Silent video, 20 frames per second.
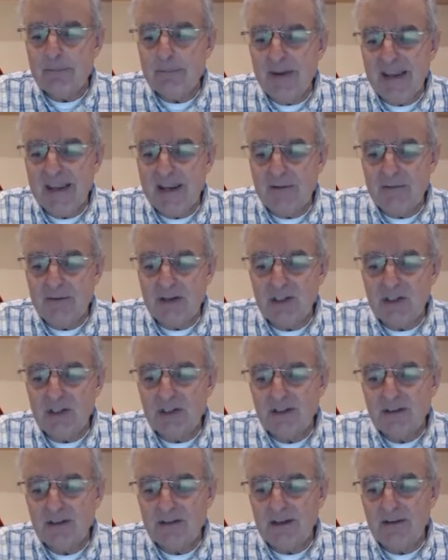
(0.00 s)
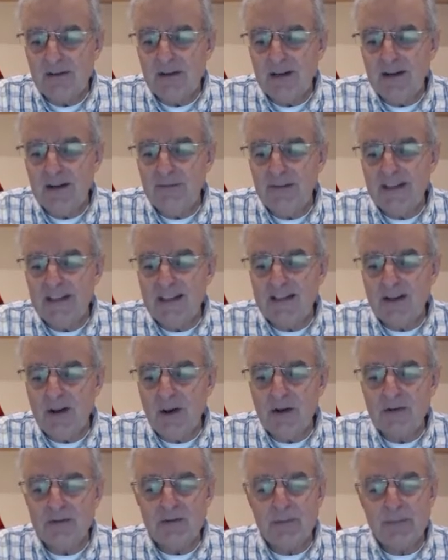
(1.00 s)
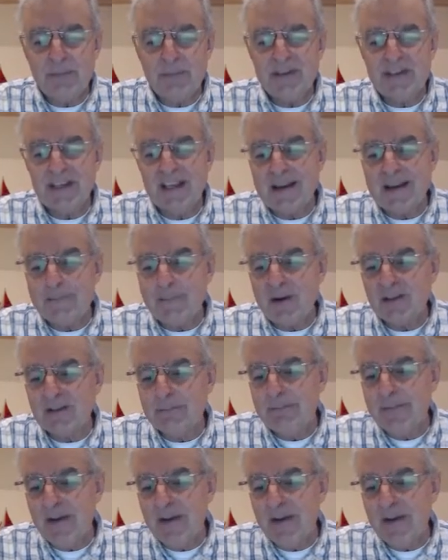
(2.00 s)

bearish. So if this is 100% the most